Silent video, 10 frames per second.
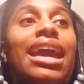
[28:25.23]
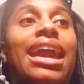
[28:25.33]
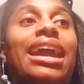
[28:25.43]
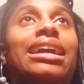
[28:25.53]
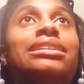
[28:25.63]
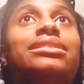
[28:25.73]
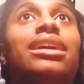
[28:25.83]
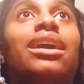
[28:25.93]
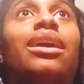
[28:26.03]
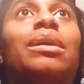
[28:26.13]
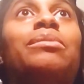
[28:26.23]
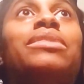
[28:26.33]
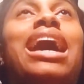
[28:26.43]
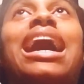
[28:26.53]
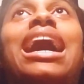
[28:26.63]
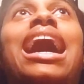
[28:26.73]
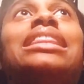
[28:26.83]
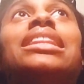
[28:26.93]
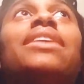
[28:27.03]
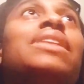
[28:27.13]
And
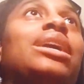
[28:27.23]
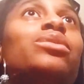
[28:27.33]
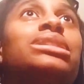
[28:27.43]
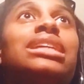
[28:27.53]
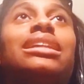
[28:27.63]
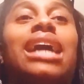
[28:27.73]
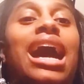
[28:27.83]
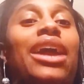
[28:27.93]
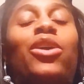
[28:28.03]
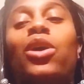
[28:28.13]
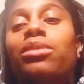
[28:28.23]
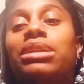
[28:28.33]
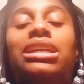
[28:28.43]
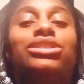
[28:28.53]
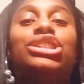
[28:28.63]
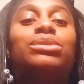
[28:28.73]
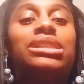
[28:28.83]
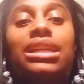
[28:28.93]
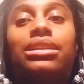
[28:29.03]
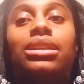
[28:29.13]
I love that he was singing the higher harmony and she
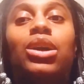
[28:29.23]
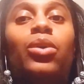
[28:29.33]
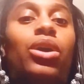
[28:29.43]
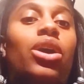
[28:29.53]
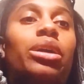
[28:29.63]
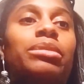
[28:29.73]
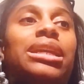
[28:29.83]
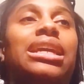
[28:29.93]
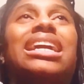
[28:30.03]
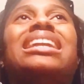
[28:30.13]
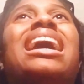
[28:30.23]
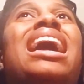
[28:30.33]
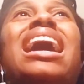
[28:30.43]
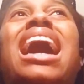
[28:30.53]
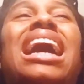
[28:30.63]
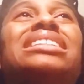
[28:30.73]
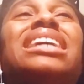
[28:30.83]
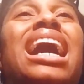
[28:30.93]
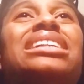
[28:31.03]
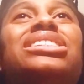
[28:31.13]
was singing the lower harmony. And
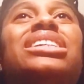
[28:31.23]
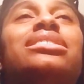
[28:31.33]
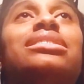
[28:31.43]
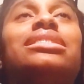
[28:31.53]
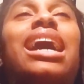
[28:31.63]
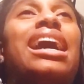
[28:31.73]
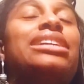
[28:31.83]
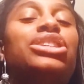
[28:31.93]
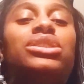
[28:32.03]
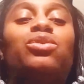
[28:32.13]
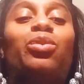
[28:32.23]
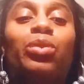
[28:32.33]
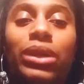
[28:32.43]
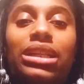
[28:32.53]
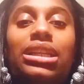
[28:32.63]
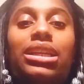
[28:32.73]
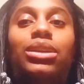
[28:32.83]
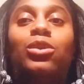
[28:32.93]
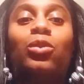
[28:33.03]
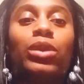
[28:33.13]
I just
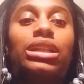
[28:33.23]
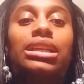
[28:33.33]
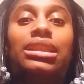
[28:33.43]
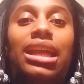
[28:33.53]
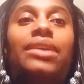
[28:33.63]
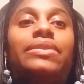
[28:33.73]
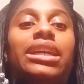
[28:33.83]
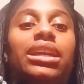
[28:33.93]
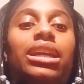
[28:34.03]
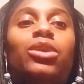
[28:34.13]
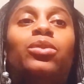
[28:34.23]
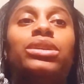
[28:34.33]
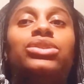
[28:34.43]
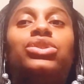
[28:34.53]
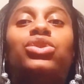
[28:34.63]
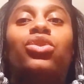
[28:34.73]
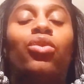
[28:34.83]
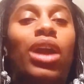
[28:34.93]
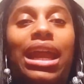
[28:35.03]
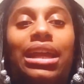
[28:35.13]
really, really loved it. It was
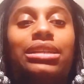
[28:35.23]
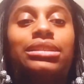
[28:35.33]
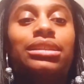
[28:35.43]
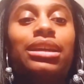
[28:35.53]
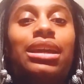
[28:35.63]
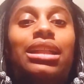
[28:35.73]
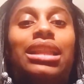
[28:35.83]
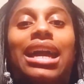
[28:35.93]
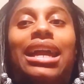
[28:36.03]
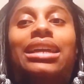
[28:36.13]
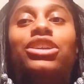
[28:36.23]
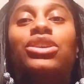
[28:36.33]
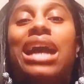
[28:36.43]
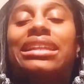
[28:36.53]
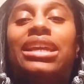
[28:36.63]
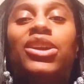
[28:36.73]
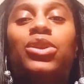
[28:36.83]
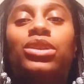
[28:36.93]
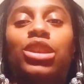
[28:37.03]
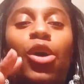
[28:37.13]
great. Like, you got to hear
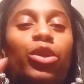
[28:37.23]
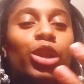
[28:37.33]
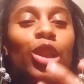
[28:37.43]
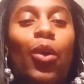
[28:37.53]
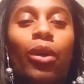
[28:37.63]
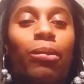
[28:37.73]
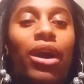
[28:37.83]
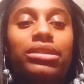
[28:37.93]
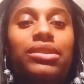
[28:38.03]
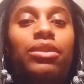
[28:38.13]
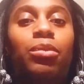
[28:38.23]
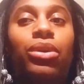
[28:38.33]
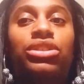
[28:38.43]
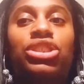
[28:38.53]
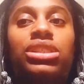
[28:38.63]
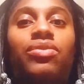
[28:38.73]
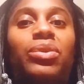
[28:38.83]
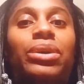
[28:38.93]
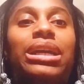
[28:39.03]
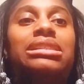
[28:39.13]
the lower parts of Laporsha's
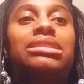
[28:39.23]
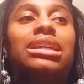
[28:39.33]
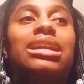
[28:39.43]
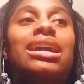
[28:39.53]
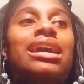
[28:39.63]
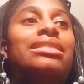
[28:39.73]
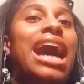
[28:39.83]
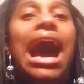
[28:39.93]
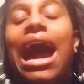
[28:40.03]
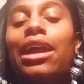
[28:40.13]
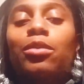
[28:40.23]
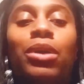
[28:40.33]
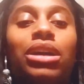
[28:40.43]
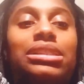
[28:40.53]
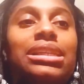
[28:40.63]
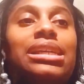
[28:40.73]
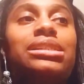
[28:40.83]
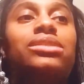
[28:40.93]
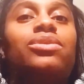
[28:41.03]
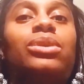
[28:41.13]
voice and the higher parts of
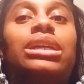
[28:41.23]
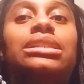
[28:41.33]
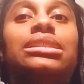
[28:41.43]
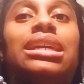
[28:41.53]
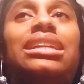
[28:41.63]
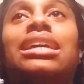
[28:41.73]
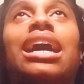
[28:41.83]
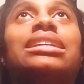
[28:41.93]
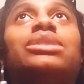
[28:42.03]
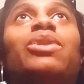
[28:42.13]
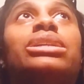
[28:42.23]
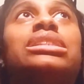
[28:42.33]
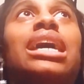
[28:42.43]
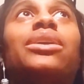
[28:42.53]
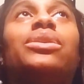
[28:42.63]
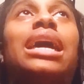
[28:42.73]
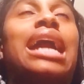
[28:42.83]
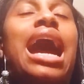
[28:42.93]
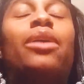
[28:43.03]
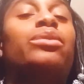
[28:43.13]
his voice and his falsetto.
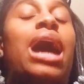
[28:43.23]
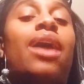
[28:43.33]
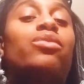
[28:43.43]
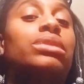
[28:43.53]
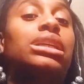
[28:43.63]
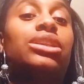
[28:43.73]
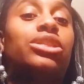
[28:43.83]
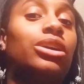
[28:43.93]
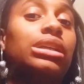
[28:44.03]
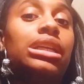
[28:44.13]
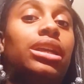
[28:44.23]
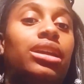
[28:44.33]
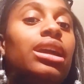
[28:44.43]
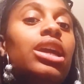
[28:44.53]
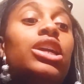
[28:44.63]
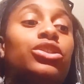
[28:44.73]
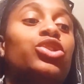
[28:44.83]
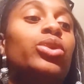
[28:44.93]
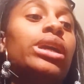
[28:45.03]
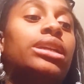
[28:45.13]
Like, I really thoroughly
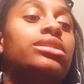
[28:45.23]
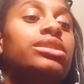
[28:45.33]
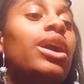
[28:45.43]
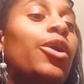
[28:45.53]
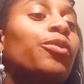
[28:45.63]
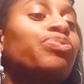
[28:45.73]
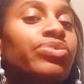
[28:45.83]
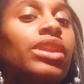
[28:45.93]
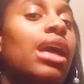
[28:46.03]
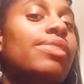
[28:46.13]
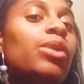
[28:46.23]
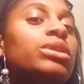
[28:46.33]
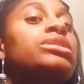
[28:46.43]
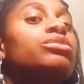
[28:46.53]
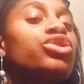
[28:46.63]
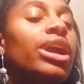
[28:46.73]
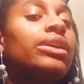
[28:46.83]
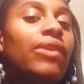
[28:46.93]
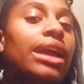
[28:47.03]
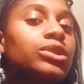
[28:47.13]
enjoyed it. So there were some
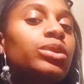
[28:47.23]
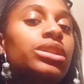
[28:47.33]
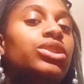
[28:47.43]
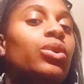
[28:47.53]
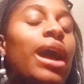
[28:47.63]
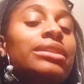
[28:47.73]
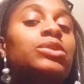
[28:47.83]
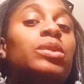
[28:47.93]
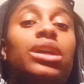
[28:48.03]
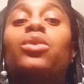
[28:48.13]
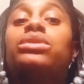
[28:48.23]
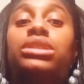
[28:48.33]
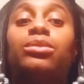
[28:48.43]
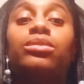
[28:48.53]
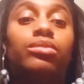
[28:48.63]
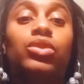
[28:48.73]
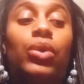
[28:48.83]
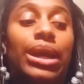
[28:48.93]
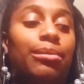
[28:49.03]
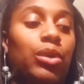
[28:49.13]
train wrecks with the duets, but there were some
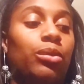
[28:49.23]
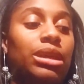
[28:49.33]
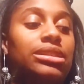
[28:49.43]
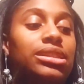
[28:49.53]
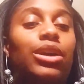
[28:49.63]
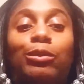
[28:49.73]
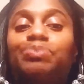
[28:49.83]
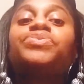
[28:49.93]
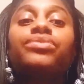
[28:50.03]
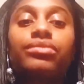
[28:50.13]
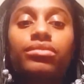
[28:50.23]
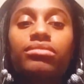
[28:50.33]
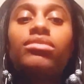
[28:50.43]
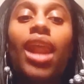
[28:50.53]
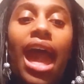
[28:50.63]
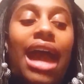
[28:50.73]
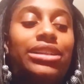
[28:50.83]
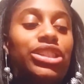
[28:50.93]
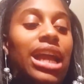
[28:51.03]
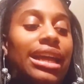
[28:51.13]
great moments. So
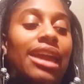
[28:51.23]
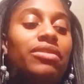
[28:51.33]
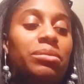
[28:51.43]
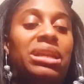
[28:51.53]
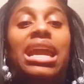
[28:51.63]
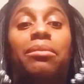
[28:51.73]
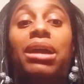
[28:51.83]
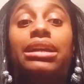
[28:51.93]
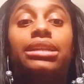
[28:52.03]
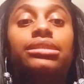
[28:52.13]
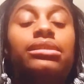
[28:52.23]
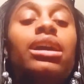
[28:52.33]
I gave them an A-.